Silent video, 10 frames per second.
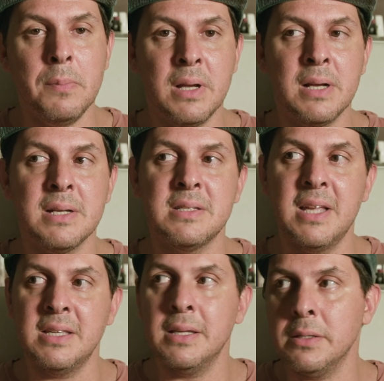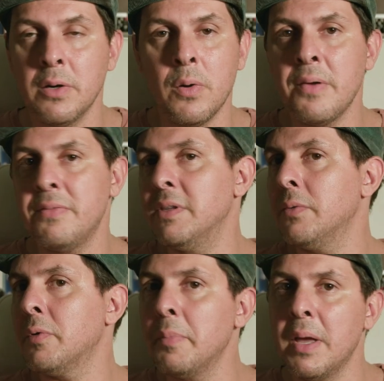because they didn't know if they
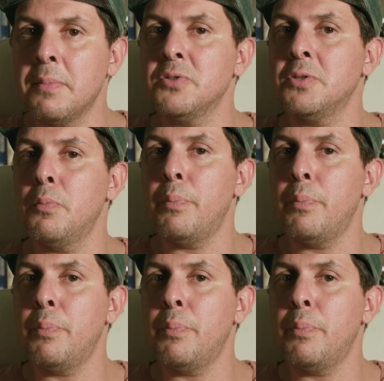would be able to